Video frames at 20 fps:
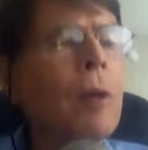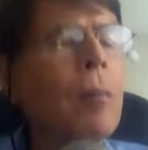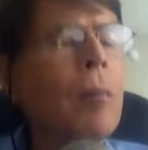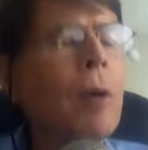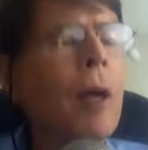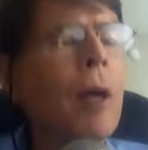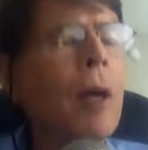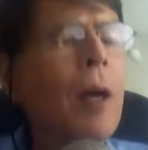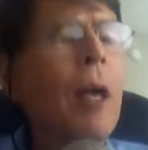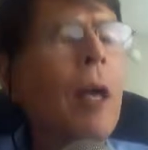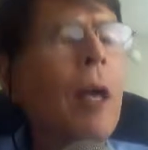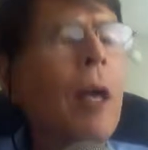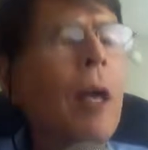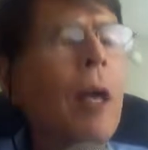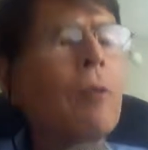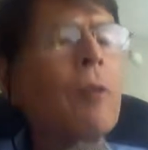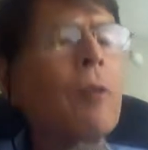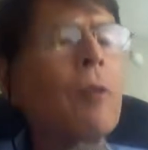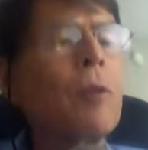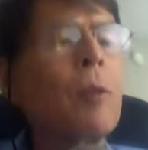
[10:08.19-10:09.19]
about half
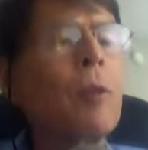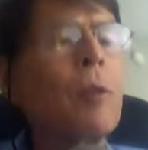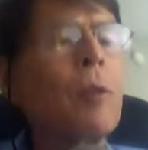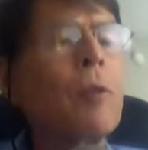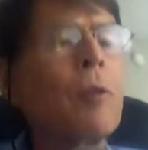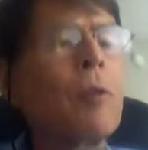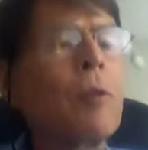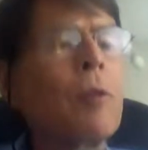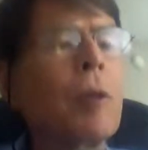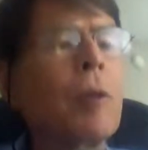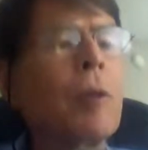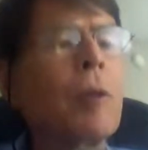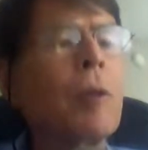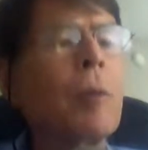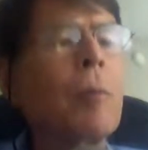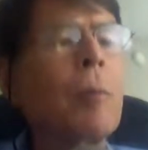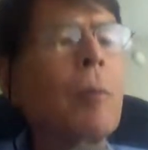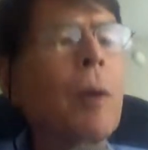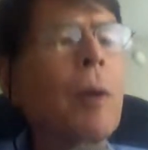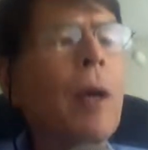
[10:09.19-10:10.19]
of you are familiar with
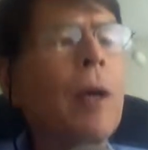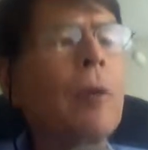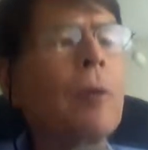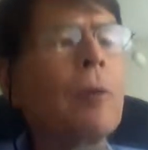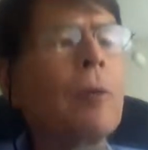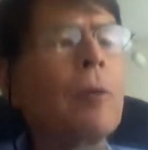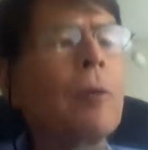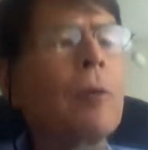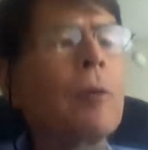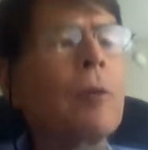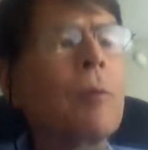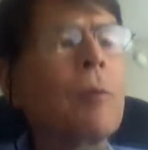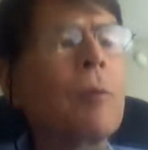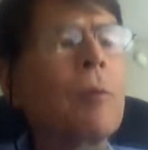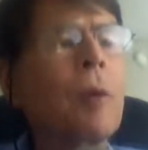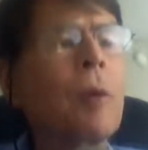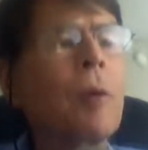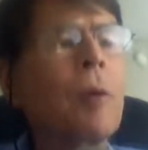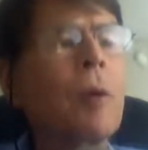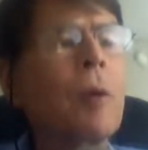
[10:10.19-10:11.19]
the pattern system.
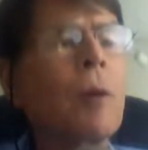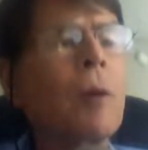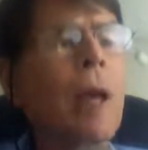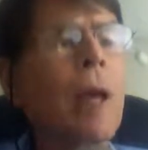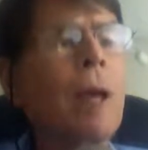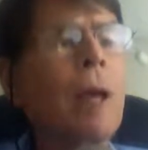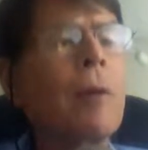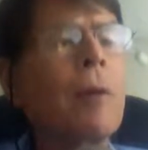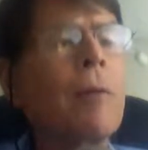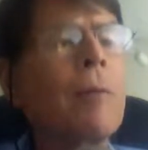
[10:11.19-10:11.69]
Okay,